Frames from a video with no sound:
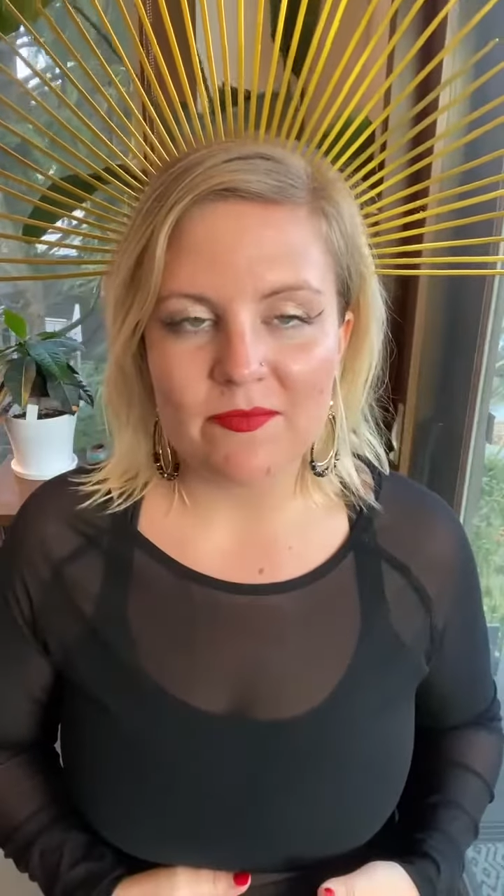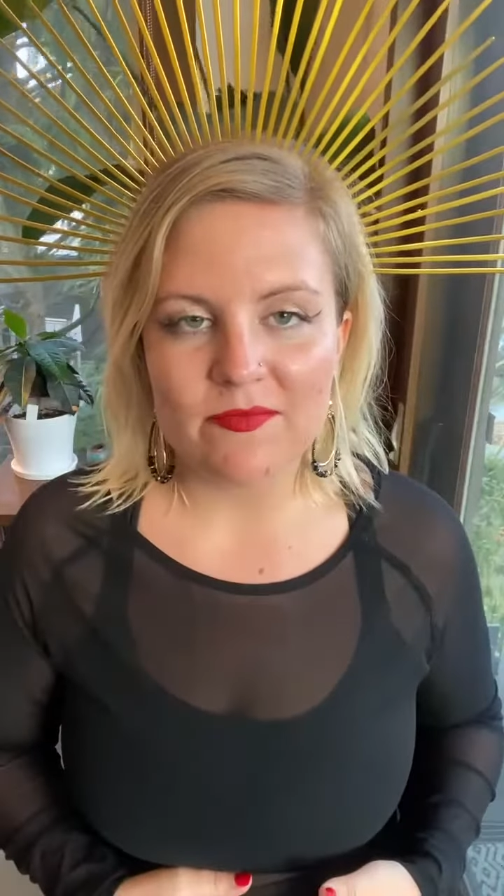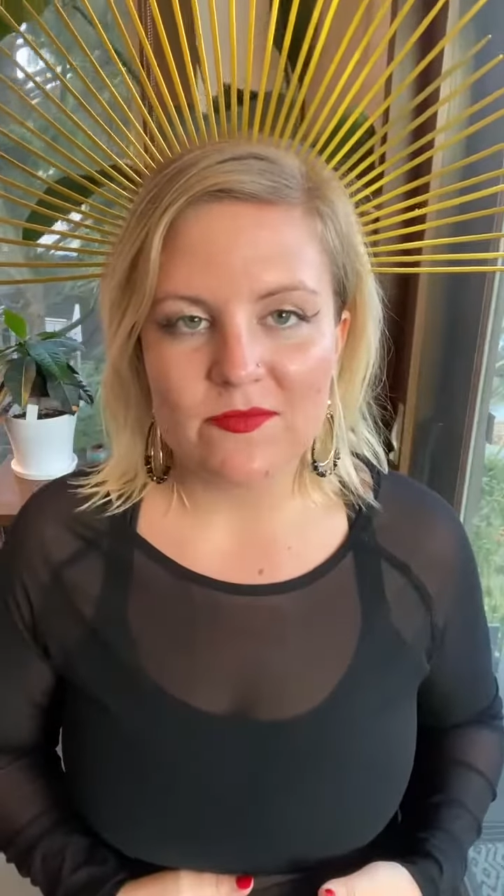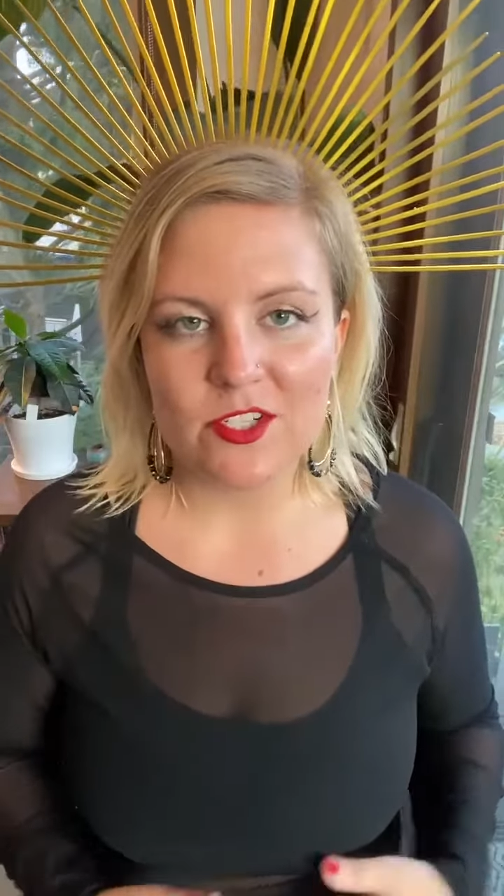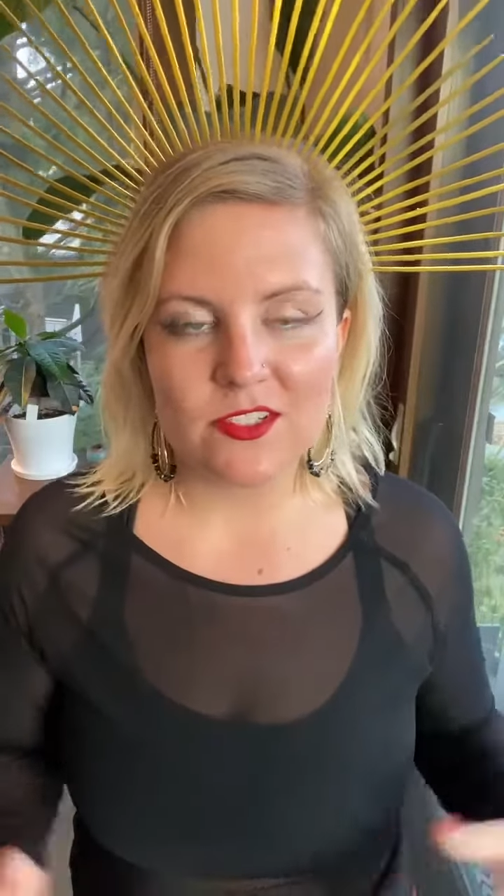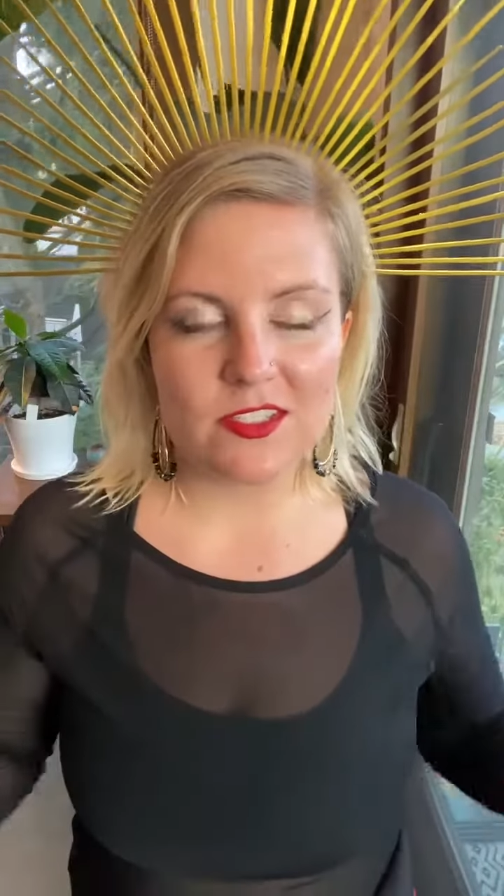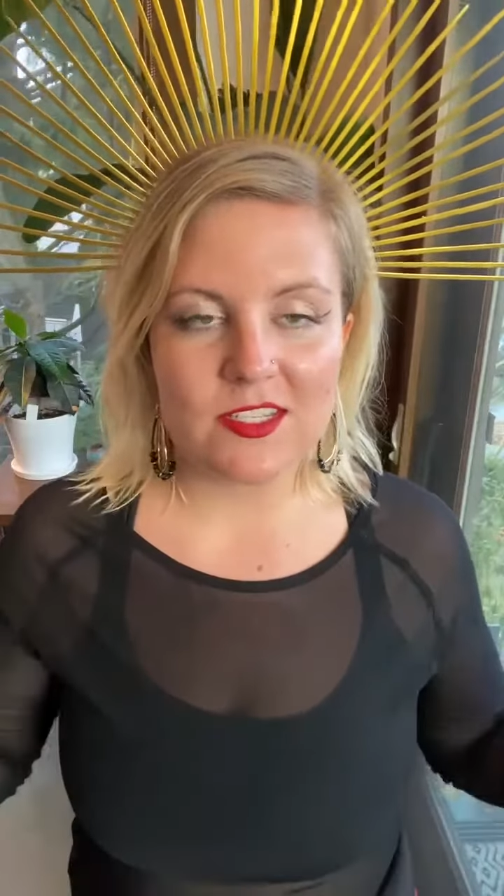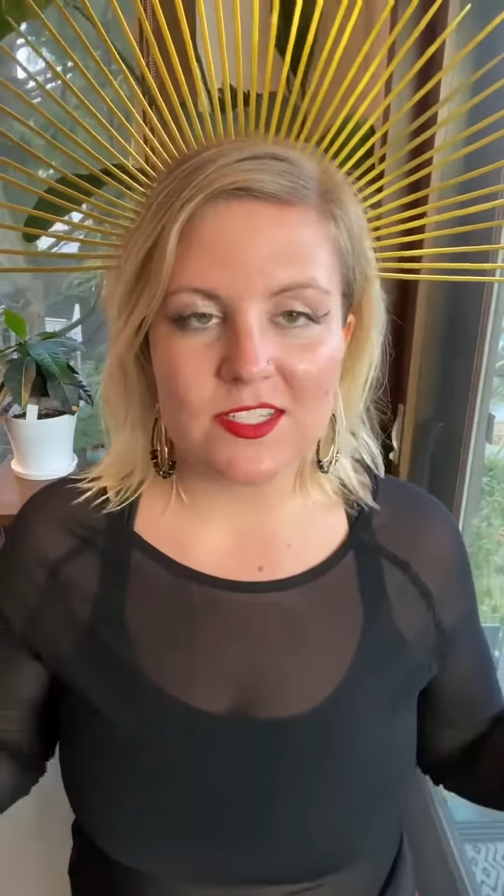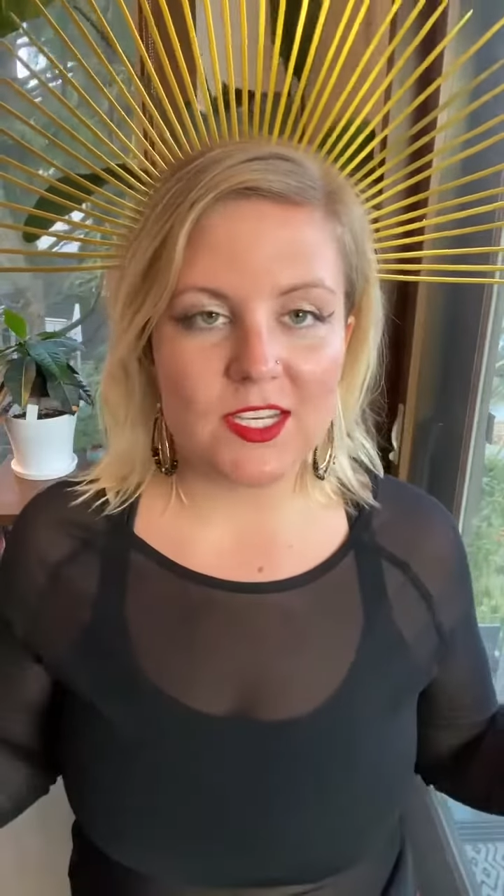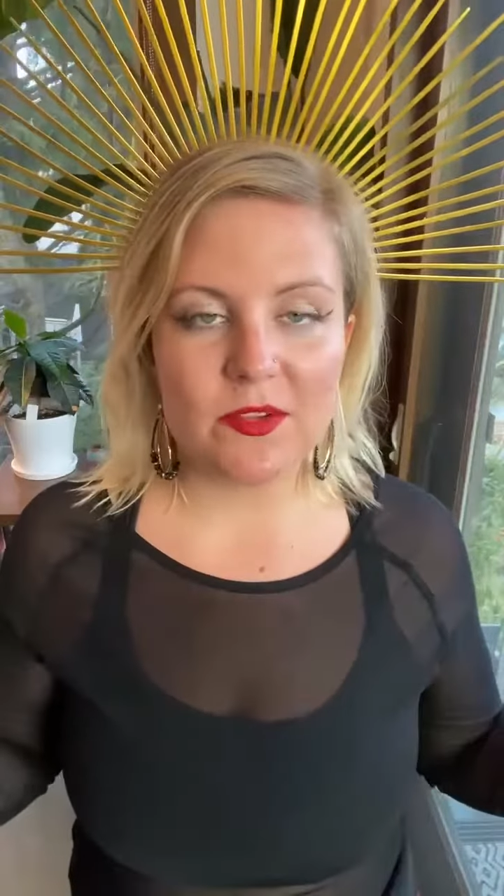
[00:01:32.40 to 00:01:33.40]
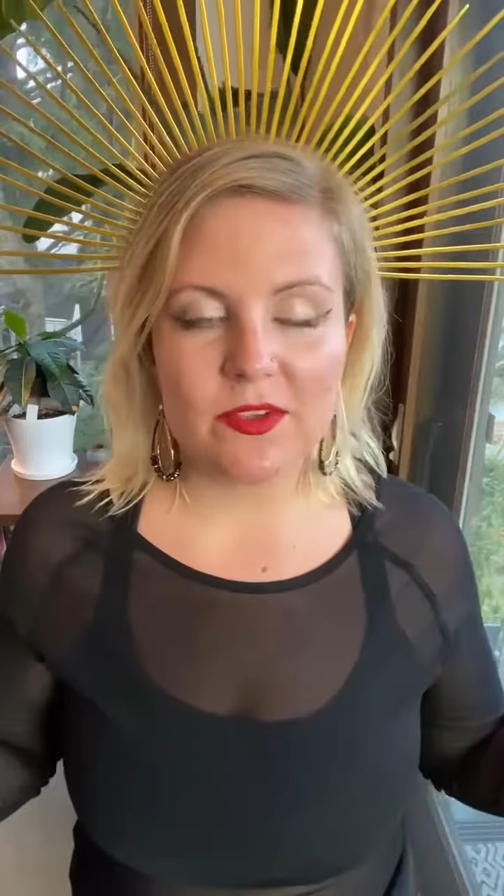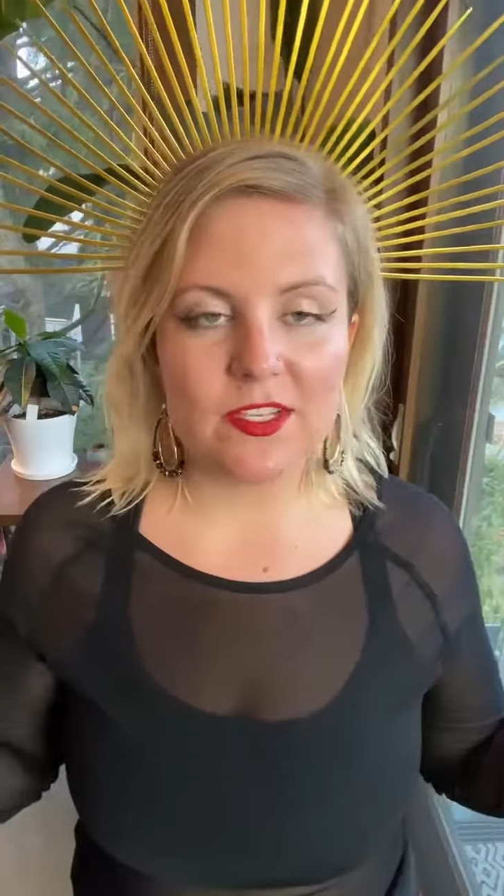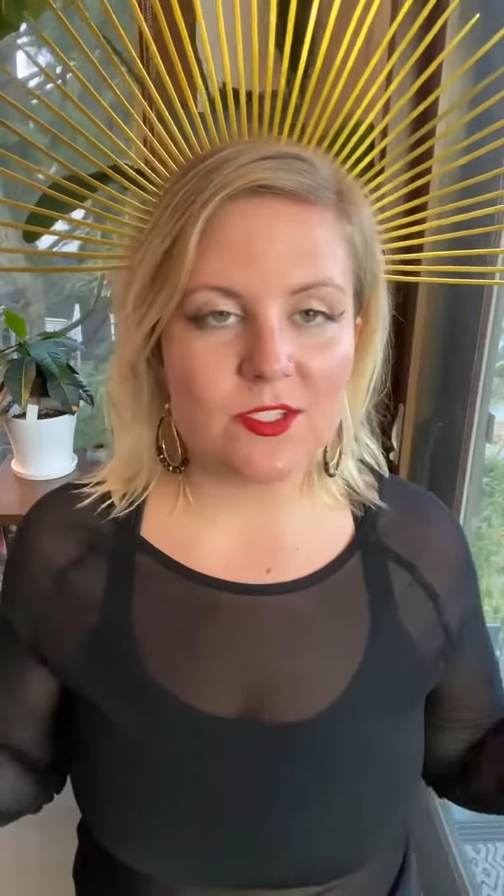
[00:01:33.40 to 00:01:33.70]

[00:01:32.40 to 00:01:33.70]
just continuing